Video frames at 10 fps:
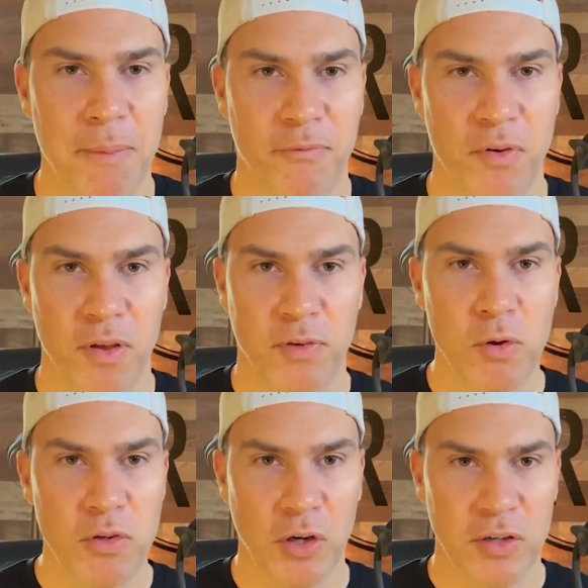up for the
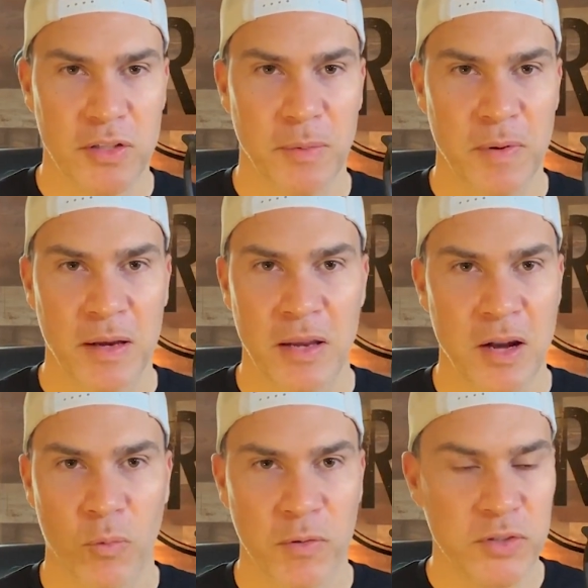future to,
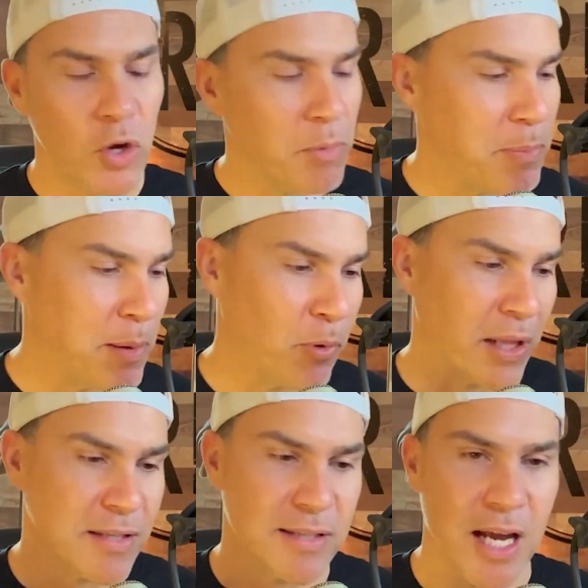where so many people
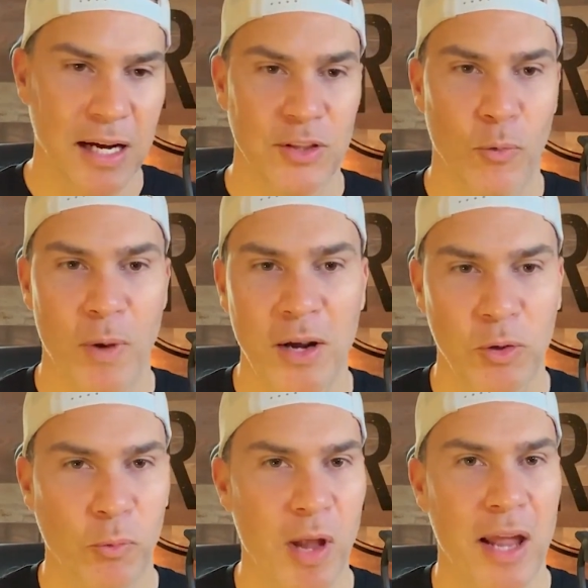get stuck in the
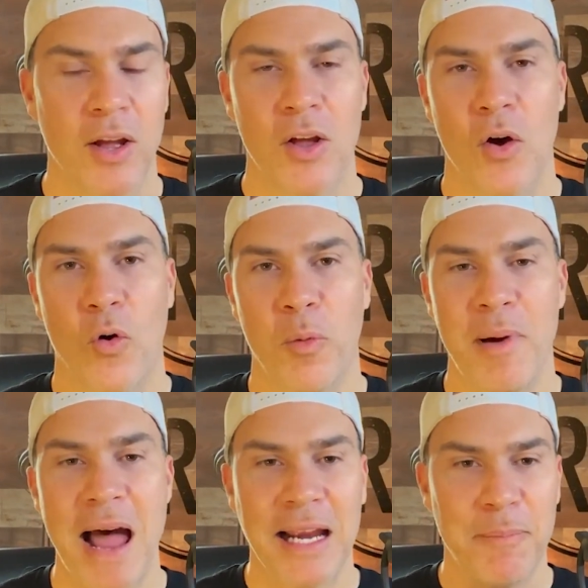rental rut or
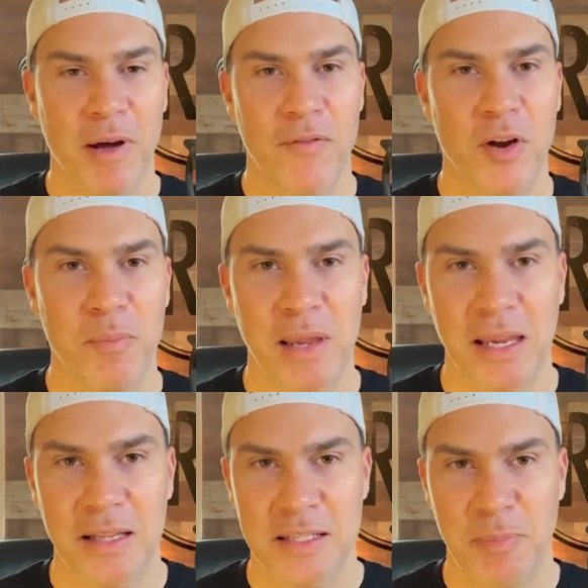buying above their means.